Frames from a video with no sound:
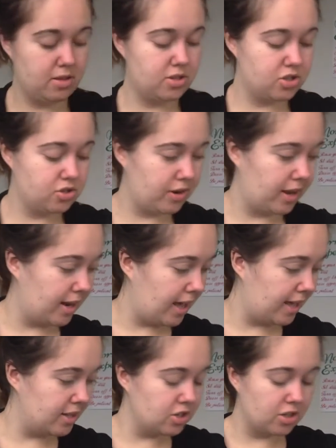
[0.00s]
straight
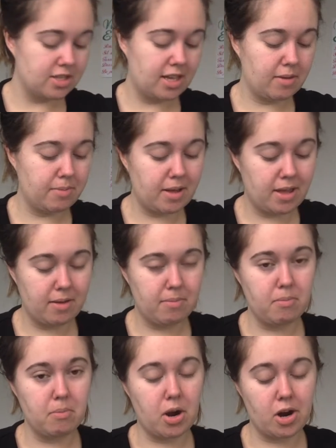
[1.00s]
edge. I'll take my
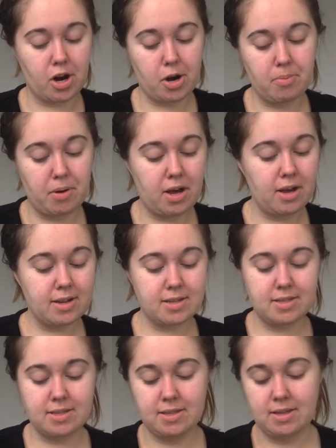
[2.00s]
marker
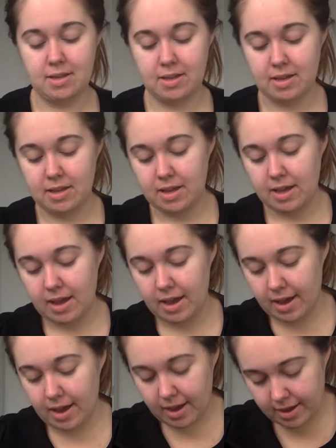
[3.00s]
box.
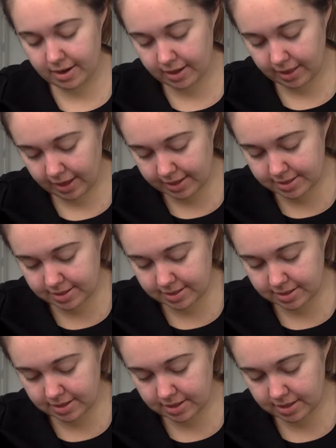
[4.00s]
And let's